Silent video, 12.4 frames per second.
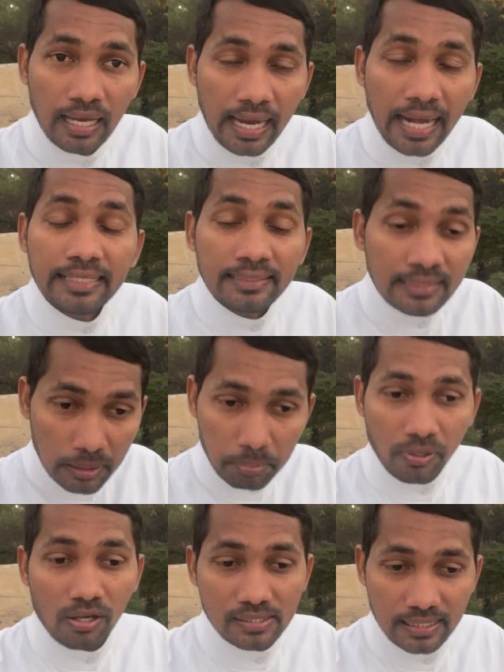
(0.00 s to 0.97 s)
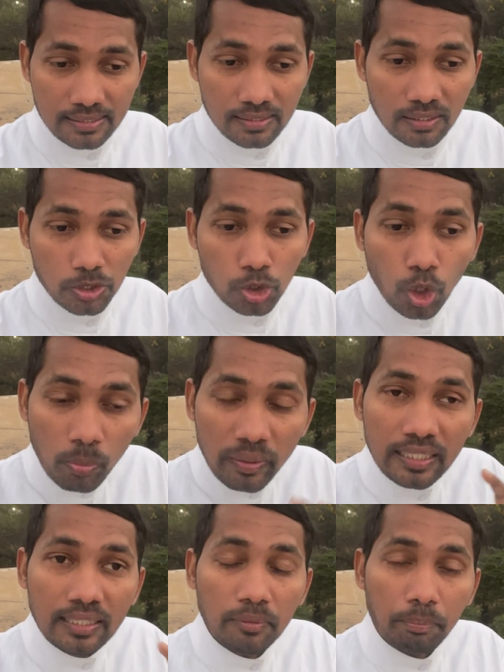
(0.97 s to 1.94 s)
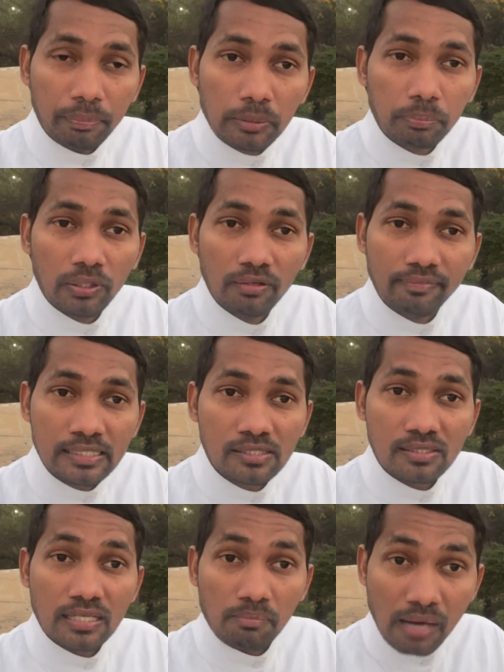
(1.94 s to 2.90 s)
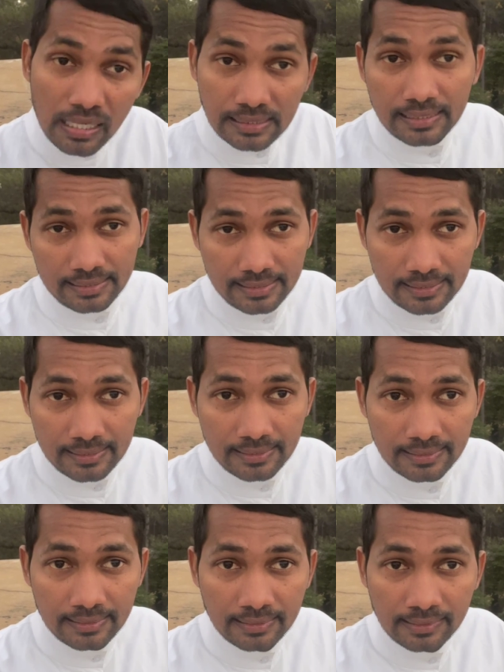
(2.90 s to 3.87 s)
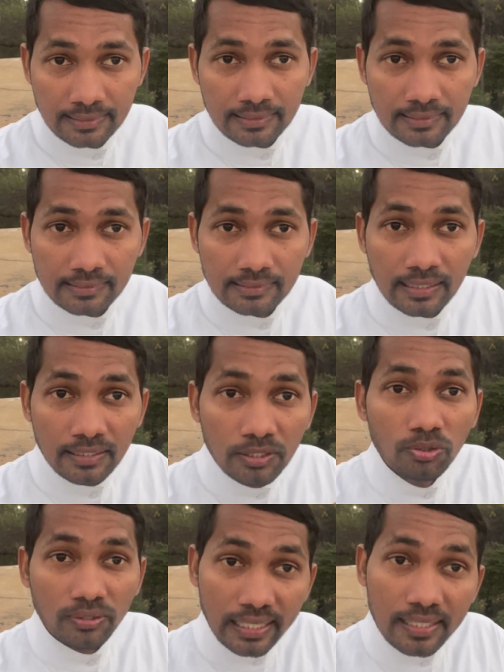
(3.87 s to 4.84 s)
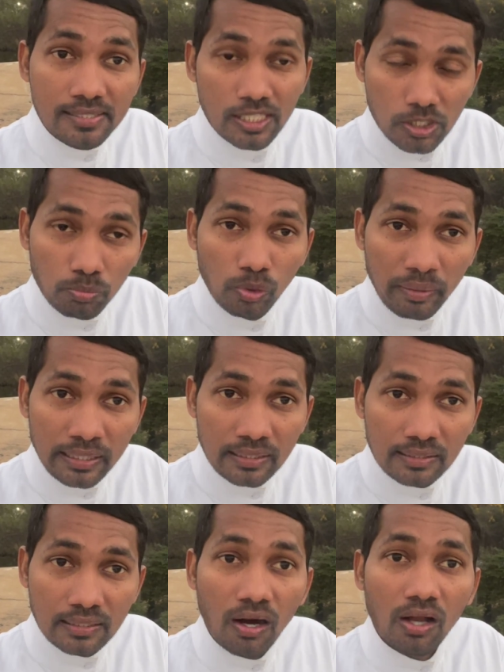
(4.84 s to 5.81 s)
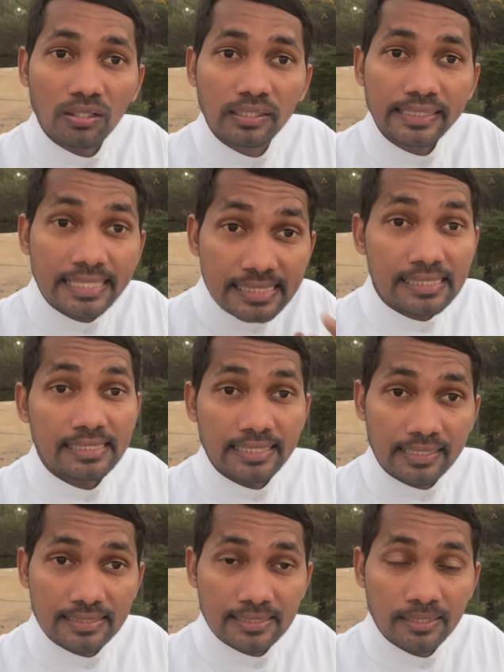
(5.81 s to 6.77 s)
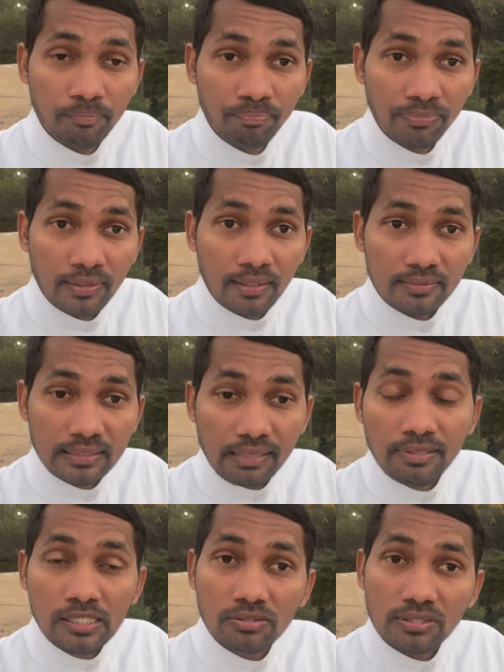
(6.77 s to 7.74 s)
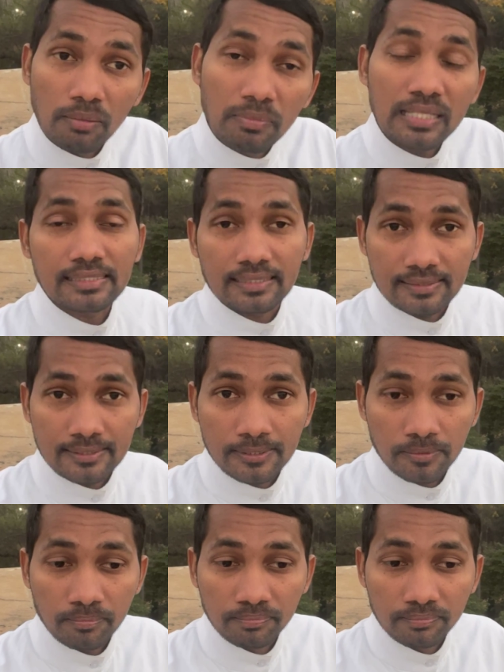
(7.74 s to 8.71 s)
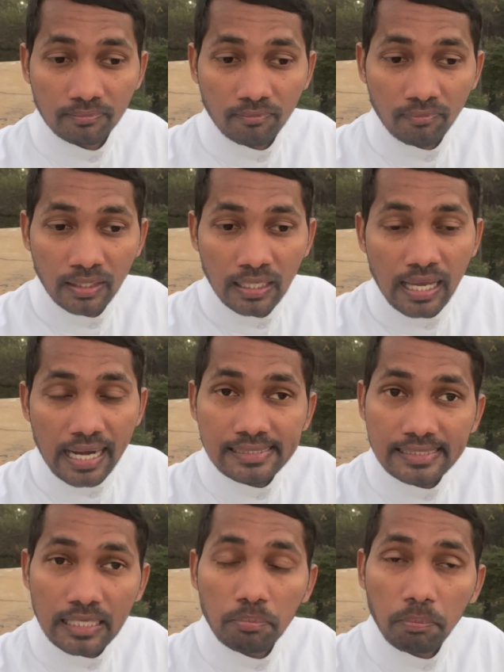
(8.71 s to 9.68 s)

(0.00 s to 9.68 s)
And in that process, so many people went to Damascus. The new religious movement called Christians, they went to Damascus. And St.